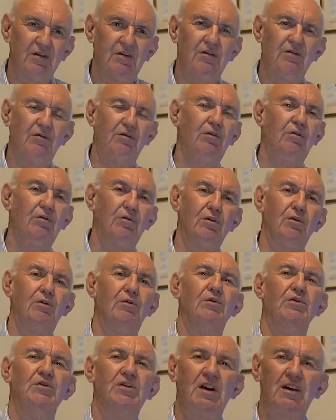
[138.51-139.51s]
that you
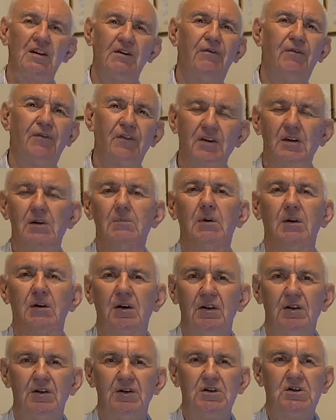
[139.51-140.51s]
use a
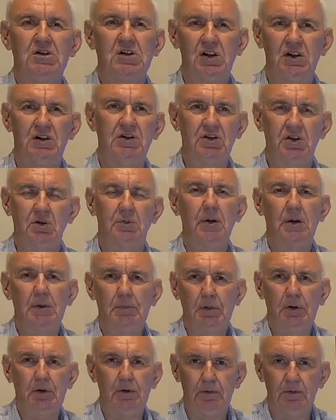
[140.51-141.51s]
fiberglass telescopic
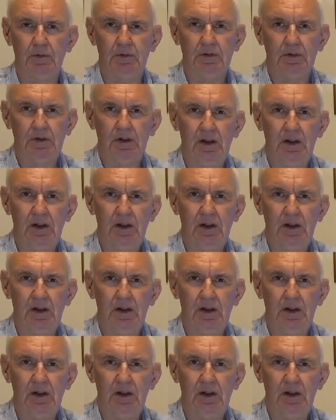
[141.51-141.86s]
pole.